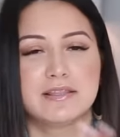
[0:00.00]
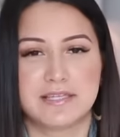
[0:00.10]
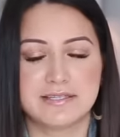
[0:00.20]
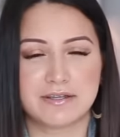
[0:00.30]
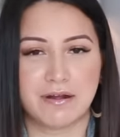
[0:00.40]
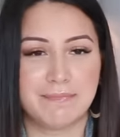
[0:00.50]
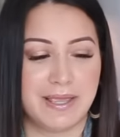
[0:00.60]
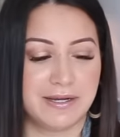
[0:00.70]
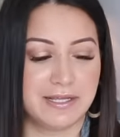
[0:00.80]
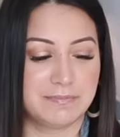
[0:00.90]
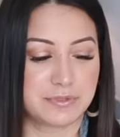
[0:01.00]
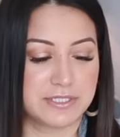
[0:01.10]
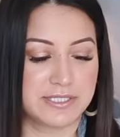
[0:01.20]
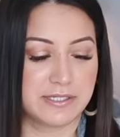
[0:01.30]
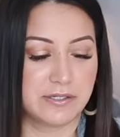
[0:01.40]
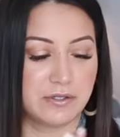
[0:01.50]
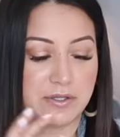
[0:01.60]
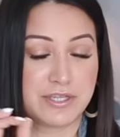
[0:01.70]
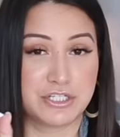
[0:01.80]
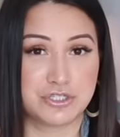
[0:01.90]
These are made in Brazil.
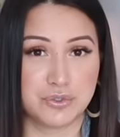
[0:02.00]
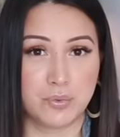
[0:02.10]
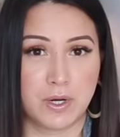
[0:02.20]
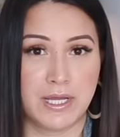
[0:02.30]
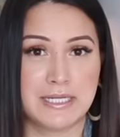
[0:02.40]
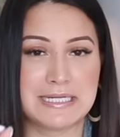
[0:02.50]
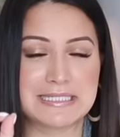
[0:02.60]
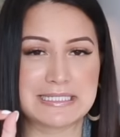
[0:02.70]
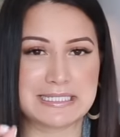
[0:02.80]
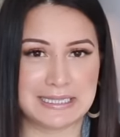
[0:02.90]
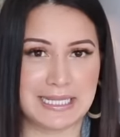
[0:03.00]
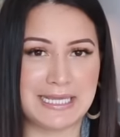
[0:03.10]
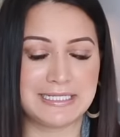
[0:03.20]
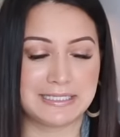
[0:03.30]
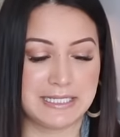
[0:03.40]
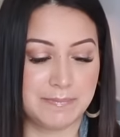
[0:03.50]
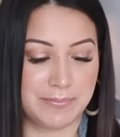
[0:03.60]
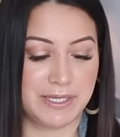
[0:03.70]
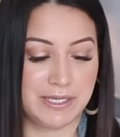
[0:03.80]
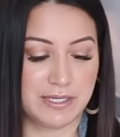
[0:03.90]
They do run slightly
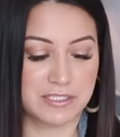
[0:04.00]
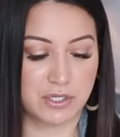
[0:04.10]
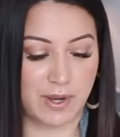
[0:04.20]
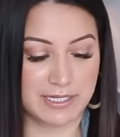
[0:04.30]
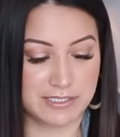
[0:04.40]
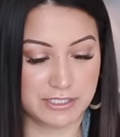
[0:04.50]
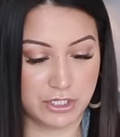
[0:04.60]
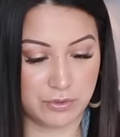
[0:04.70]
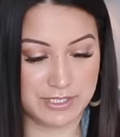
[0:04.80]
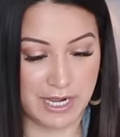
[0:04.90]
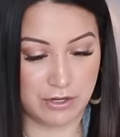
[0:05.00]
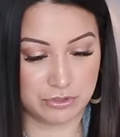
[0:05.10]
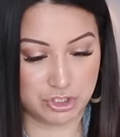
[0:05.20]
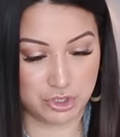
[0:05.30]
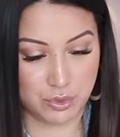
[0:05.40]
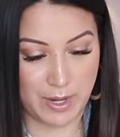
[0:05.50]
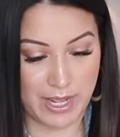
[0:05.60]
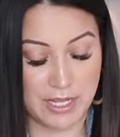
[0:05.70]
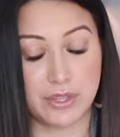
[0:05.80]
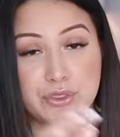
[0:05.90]
big, so I did go down to
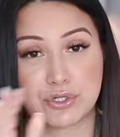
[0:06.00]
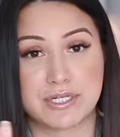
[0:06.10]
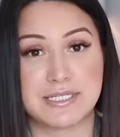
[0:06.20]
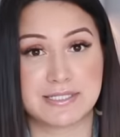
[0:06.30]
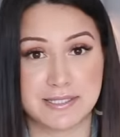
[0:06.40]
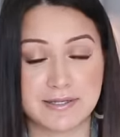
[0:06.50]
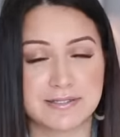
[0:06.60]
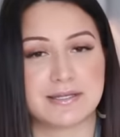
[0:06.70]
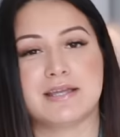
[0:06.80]
a 36.